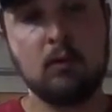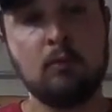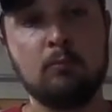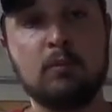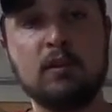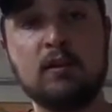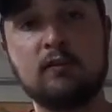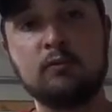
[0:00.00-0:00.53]

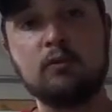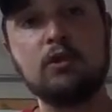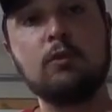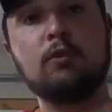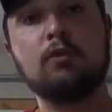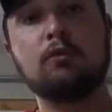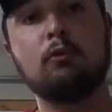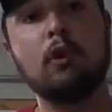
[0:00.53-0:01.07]
Because when you
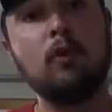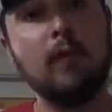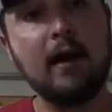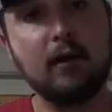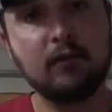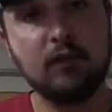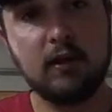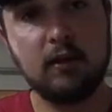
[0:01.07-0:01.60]
throw
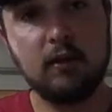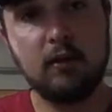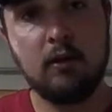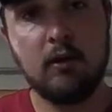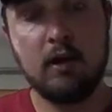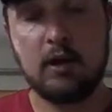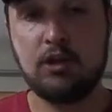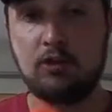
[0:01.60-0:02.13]
out there
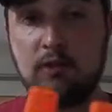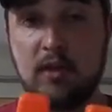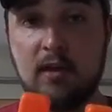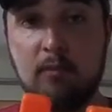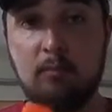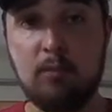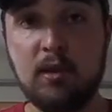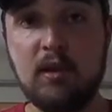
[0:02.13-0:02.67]
and you
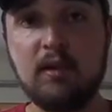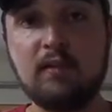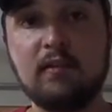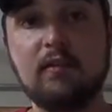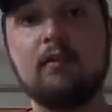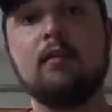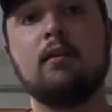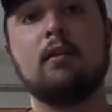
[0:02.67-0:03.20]
get bit,
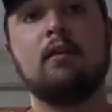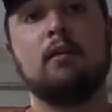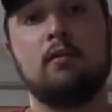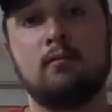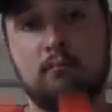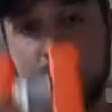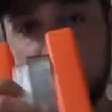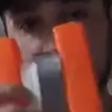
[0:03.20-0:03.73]

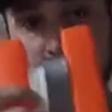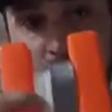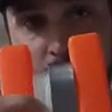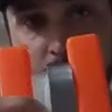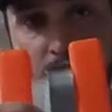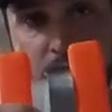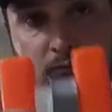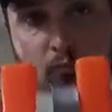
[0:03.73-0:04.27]

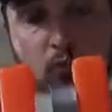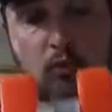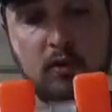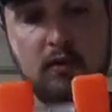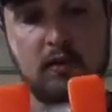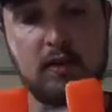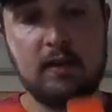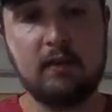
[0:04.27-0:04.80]
one of
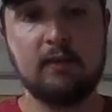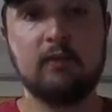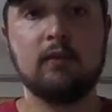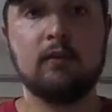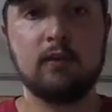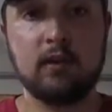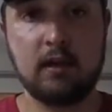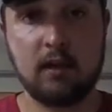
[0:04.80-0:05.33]
these
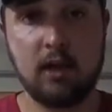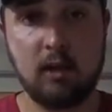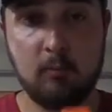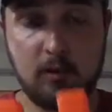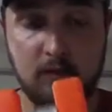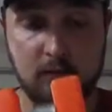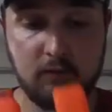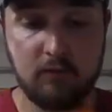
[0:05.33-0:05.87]
can come
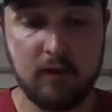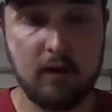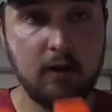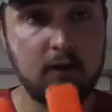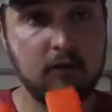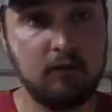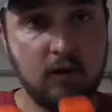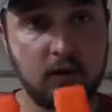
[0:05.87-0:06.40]
in
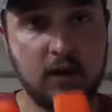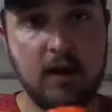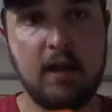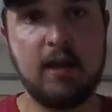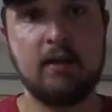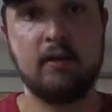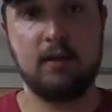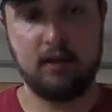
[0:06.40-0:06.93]
very, very
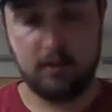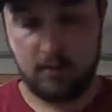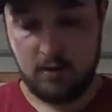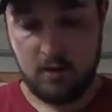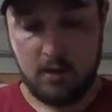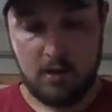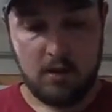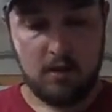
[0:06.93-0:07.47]
handy.
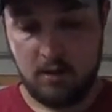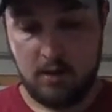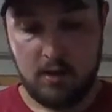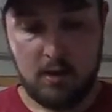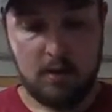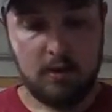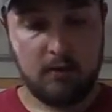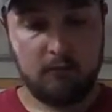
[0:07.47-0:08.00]

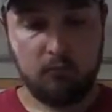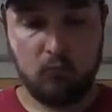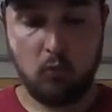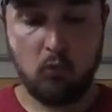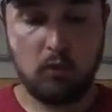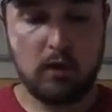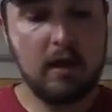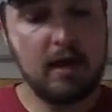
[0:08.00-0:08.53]

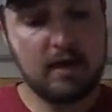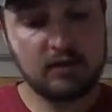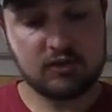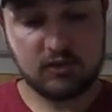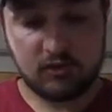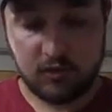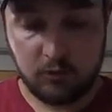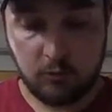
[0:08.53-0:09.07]
What I
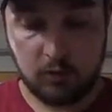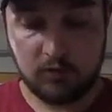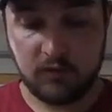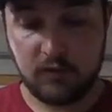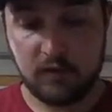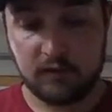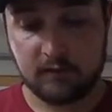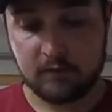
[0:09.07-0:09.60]
actually do with
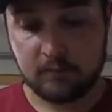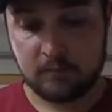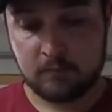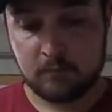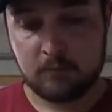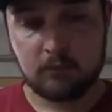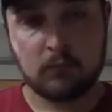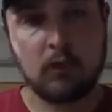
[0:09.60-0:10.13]
this,
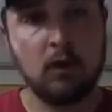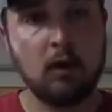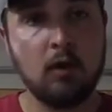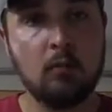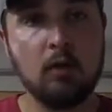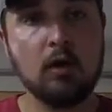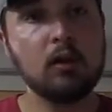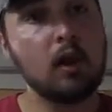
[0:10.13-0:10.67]
a
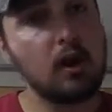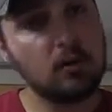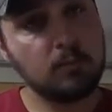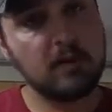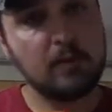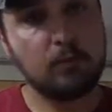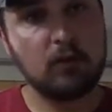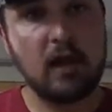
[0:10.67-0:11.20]
lot of
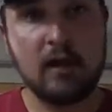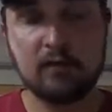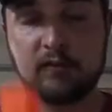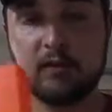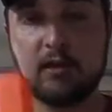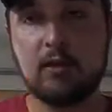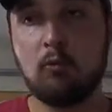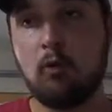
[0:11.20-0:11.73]
people I'll
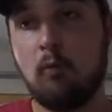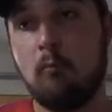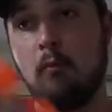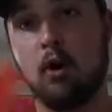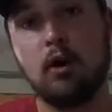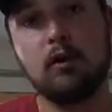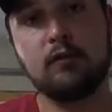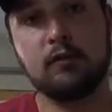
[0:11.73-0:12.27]
see will
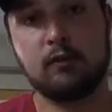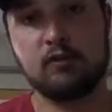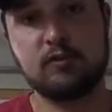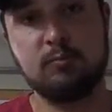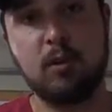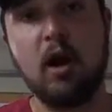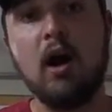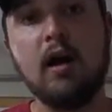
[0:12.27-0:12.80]
mark their
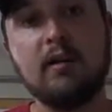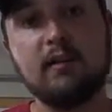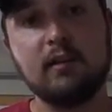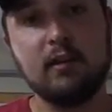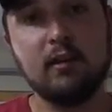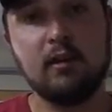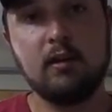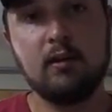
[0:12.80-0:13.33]
spot
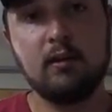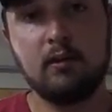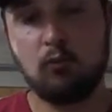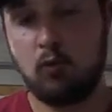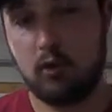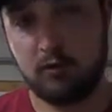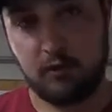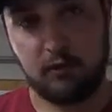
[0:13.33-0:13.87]

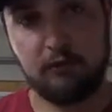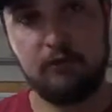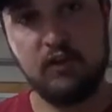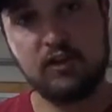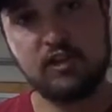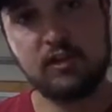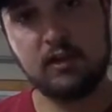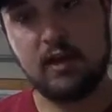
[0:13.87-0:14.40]
where they're
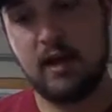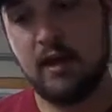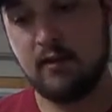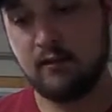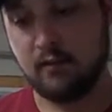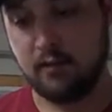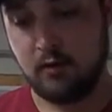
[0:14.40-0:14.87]
fishing at.